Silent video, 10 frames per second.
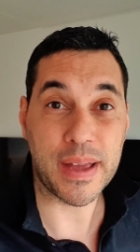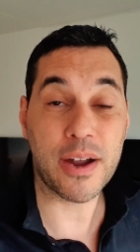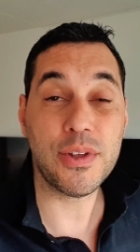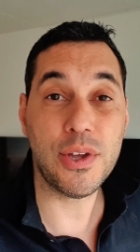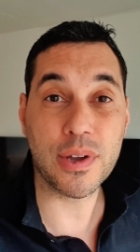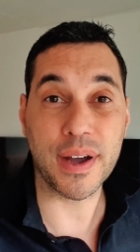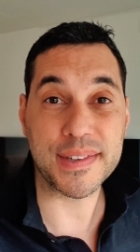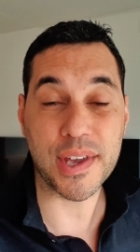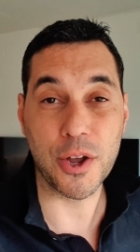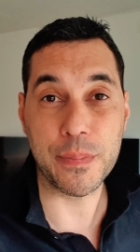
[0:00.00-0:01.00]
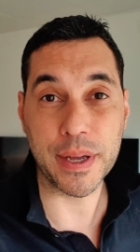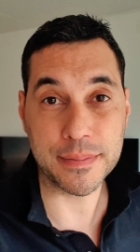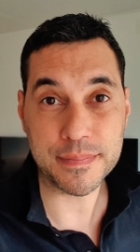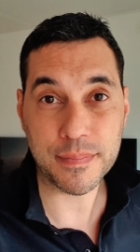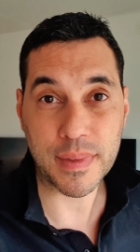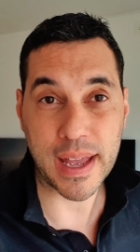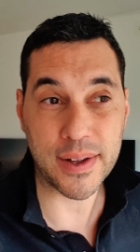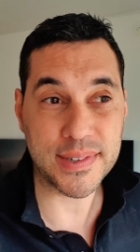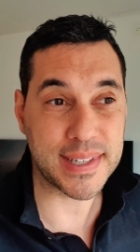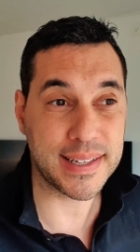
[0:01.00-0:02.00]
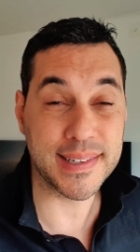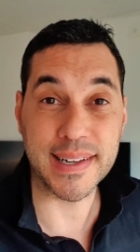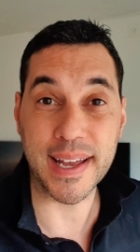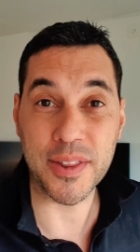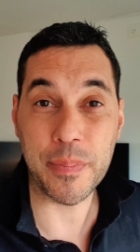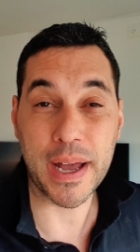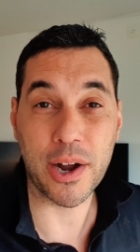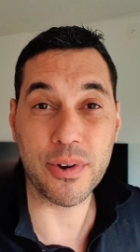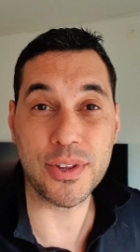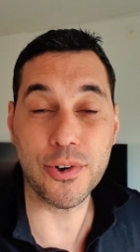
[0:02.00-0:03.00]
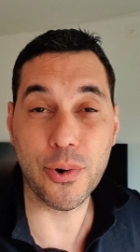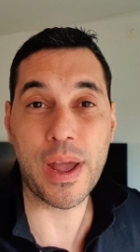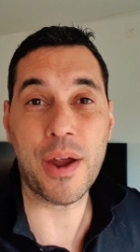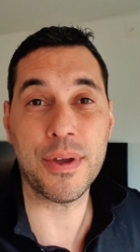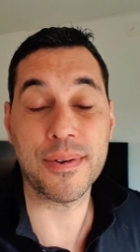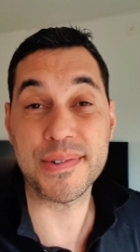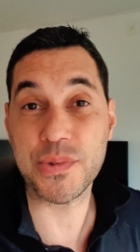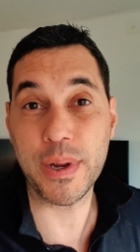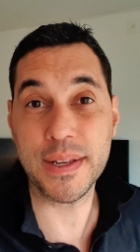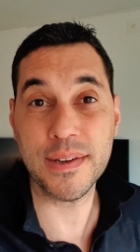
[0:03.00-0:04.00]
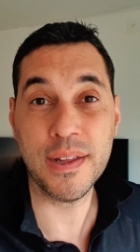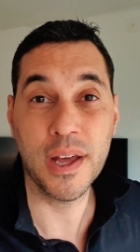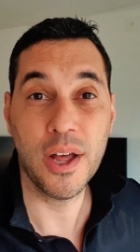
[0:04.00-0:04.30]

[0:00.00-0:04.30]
How are you guys coping? How's the internet and the power in your area of Sweden,